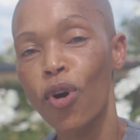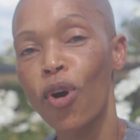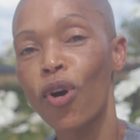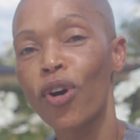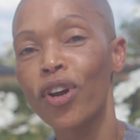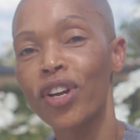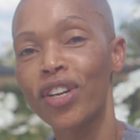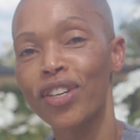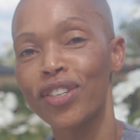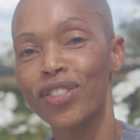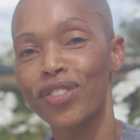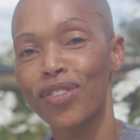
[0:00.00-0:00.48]

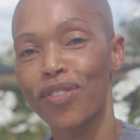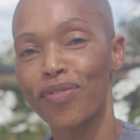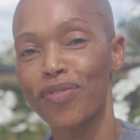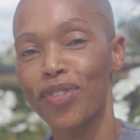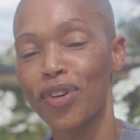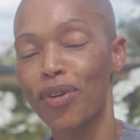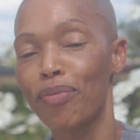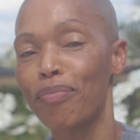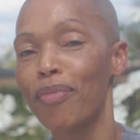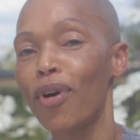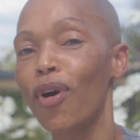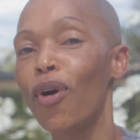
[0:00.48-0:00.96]
corners of
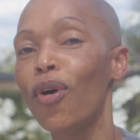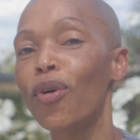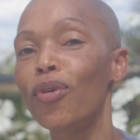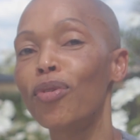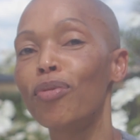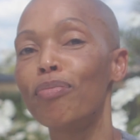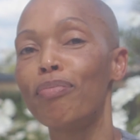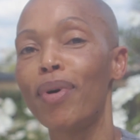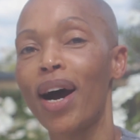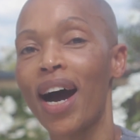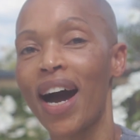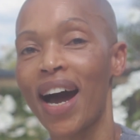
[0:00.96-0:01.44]
your
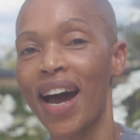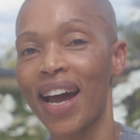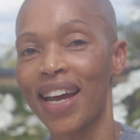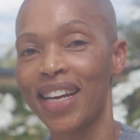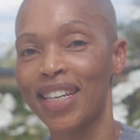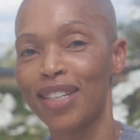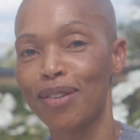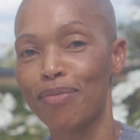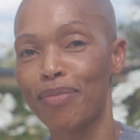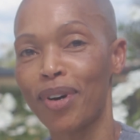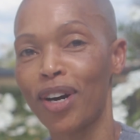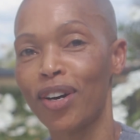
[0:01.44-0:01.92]
own
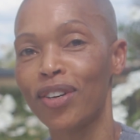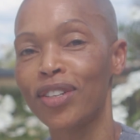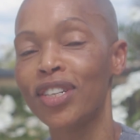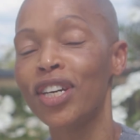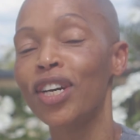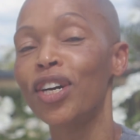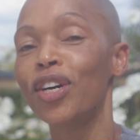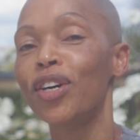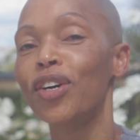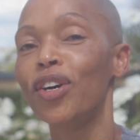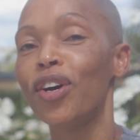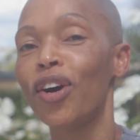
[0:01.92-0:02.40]
mind about
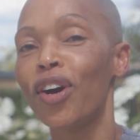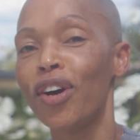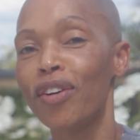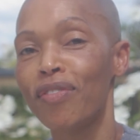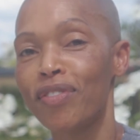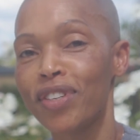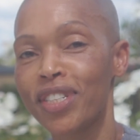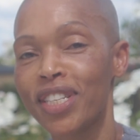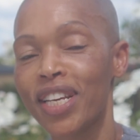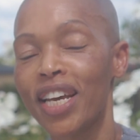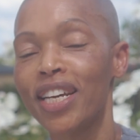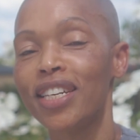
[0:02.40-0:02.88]

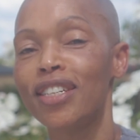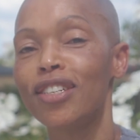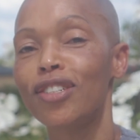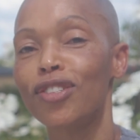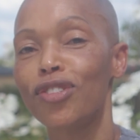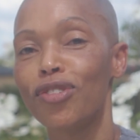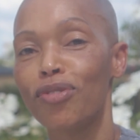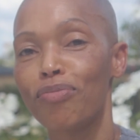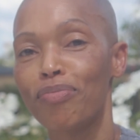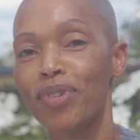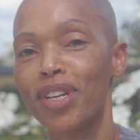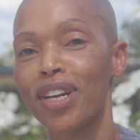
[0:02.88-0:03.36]

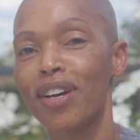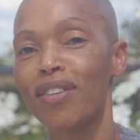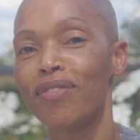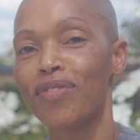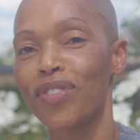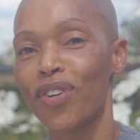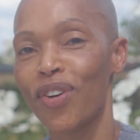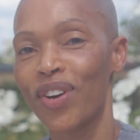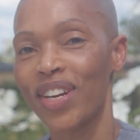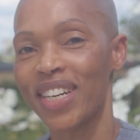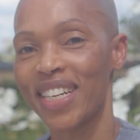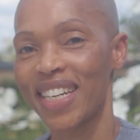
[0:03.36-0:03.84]
conversations you've been
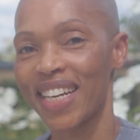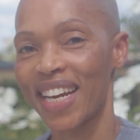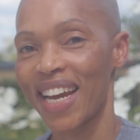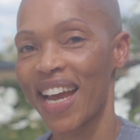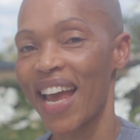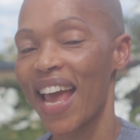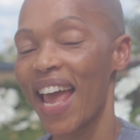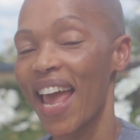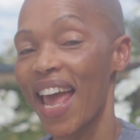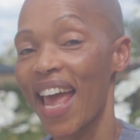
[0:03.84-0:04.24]
avoiding,